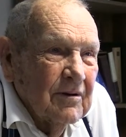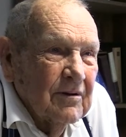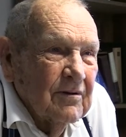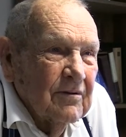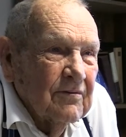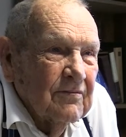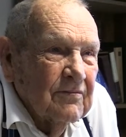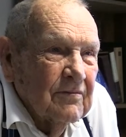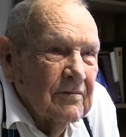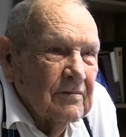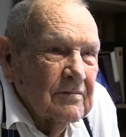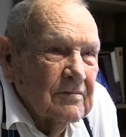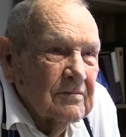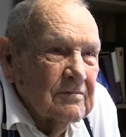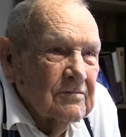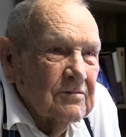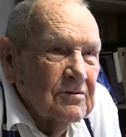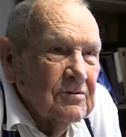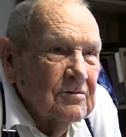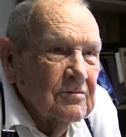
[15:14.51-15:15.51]
That's cool.
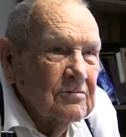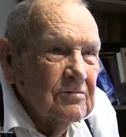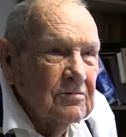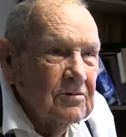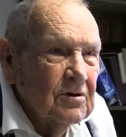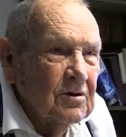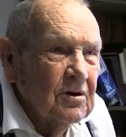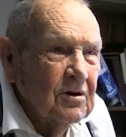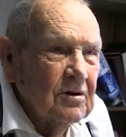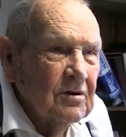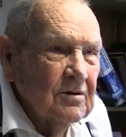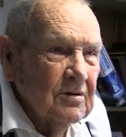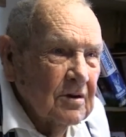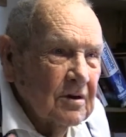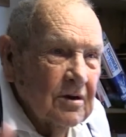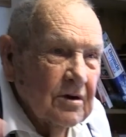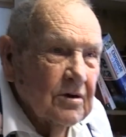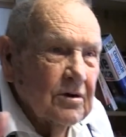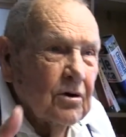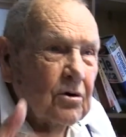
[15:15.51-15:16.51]

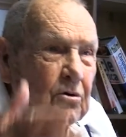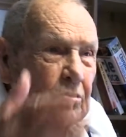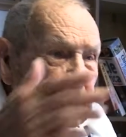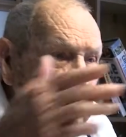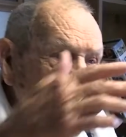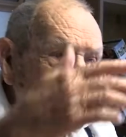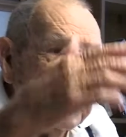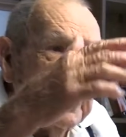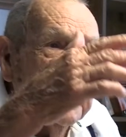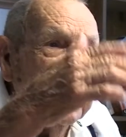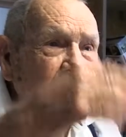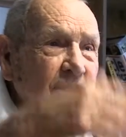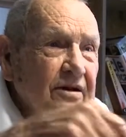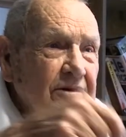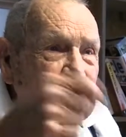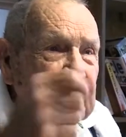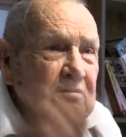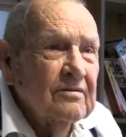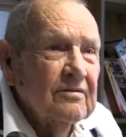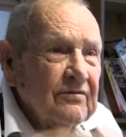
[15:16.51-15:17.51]
Cut a hole in the ice,
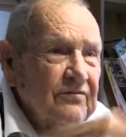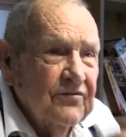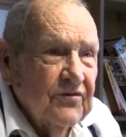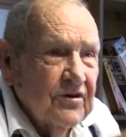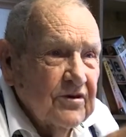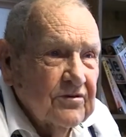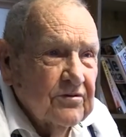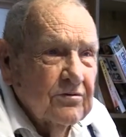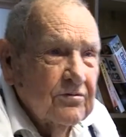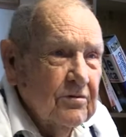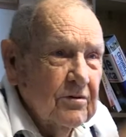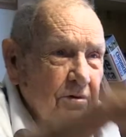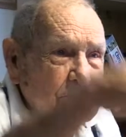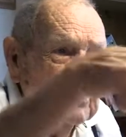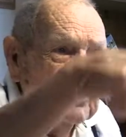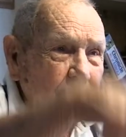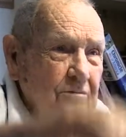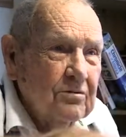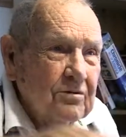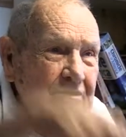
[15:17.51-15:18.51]
fish through the
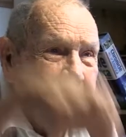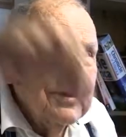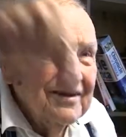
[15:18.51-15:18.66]
hole.